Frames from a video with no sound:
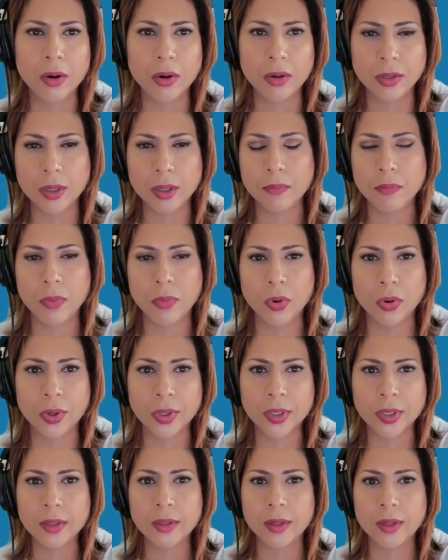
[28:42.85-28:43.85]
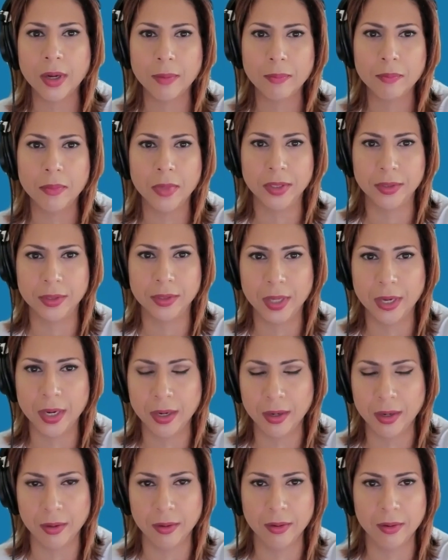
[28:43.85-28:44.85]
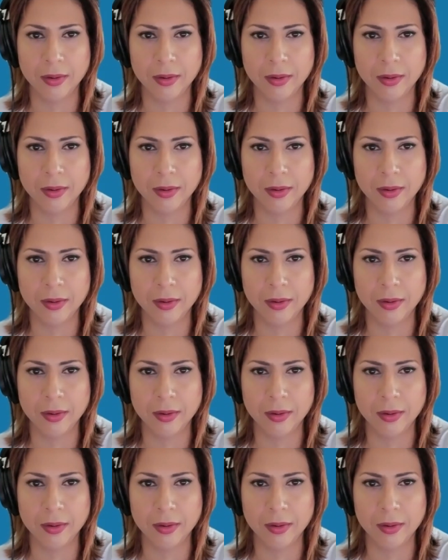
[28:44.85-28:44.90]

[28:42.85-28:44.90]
unimportant and mundane.